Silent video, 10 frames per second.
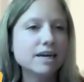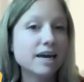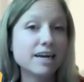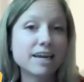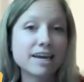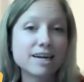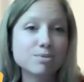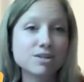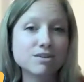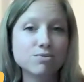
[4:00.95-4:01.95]
And again, I
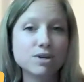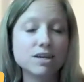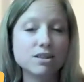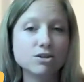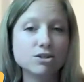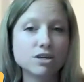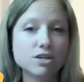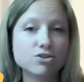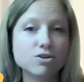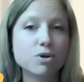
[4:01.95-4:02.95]
believe we can largely
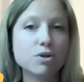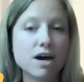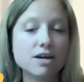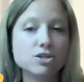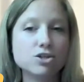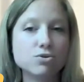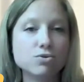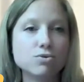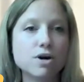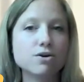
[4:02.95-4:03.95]
attribute that
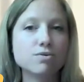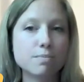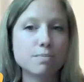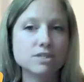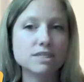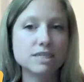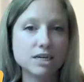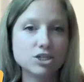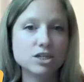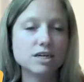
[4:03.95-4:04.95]
to
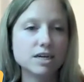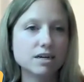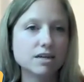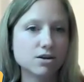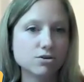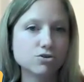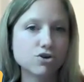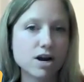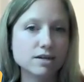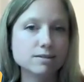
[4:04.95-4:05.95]
underrepresentation in clinical
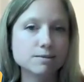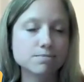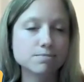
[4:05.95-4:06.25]
trials.